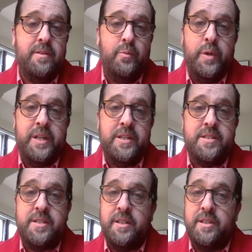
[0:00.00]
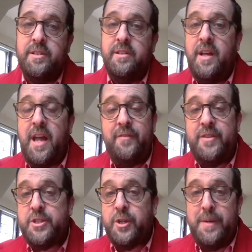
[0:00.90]
We can still have
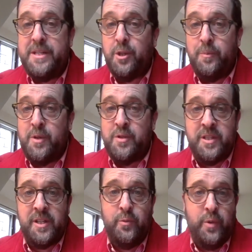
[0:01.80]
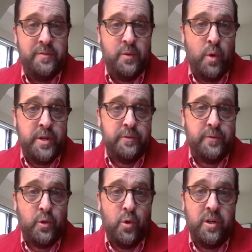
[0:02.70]
instrumental music. We have a wonderful
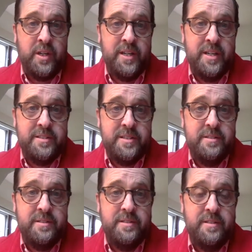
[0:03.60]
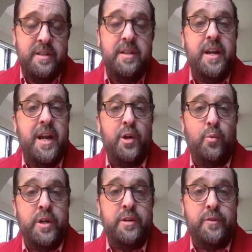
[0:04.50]
organist and a
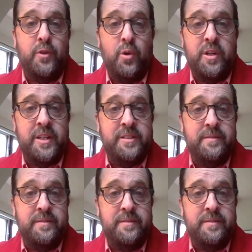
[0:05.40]
wonderful organ.